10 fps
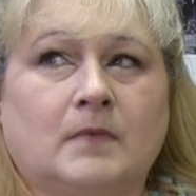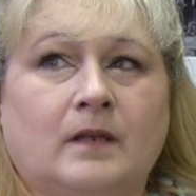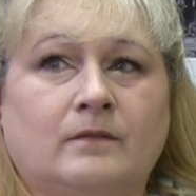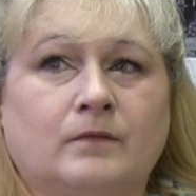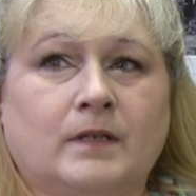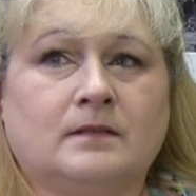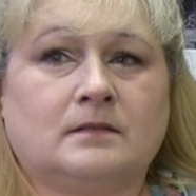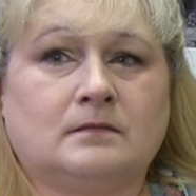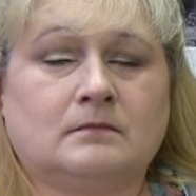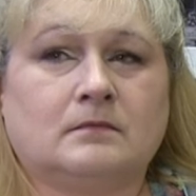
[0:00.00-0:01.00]
I've written
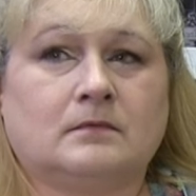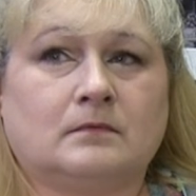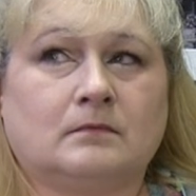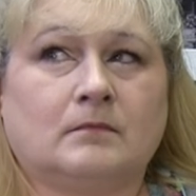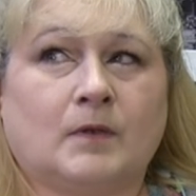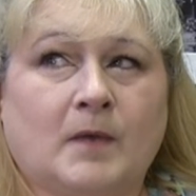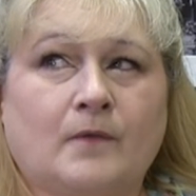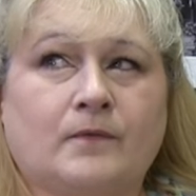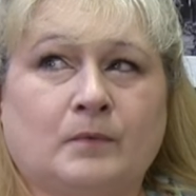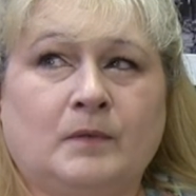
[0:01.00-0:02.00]

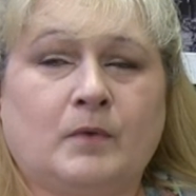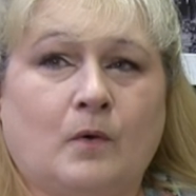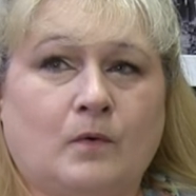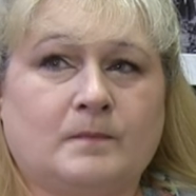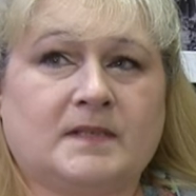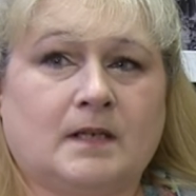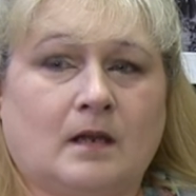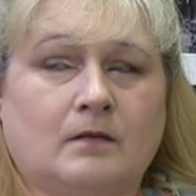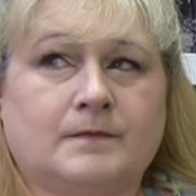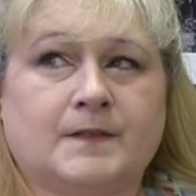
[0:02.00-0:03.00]
about 3 poems
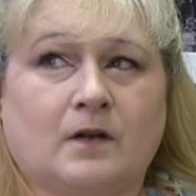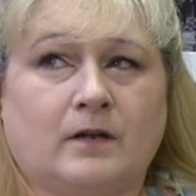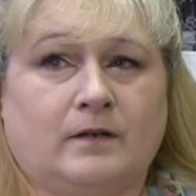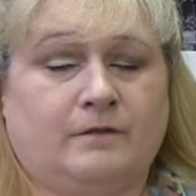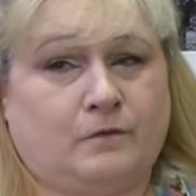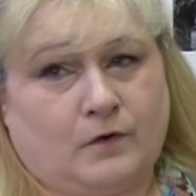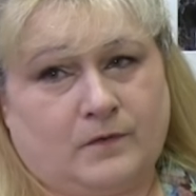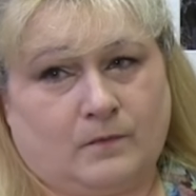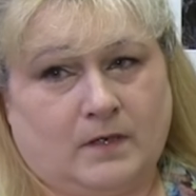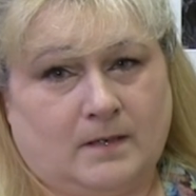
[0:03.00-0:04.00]
now, started a
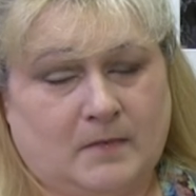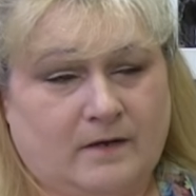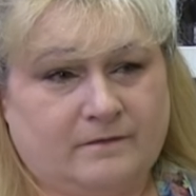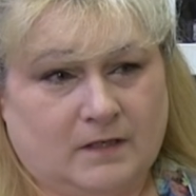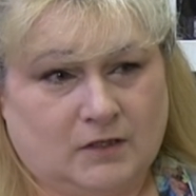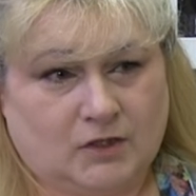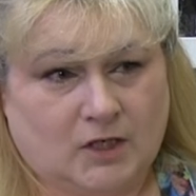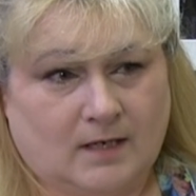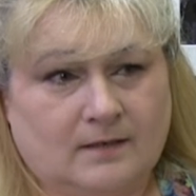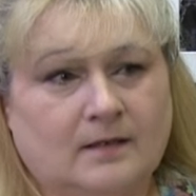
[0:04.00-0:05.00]
4th one. I'm not finished
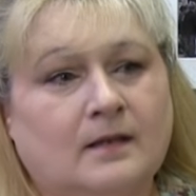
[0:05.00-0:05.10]
yet.